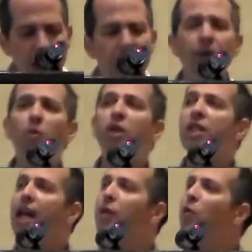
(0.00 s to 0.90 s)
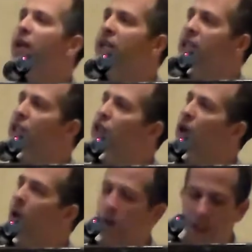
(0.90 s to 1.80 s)
If it was a witness's
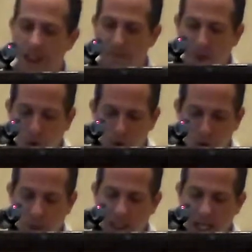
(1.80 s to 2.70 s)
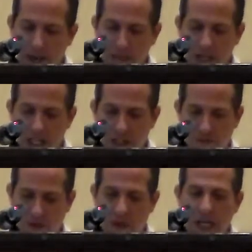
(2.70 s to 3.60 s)
notes as opposed to an
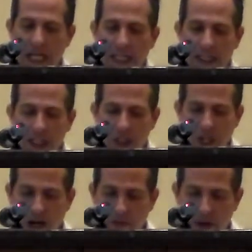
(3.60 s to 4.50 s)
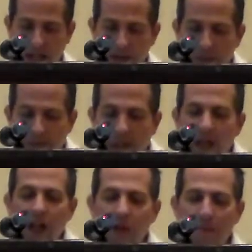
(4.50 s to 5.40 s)
examination for discovery,
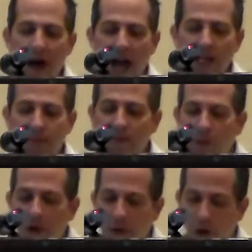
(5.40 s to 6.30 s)
the matters before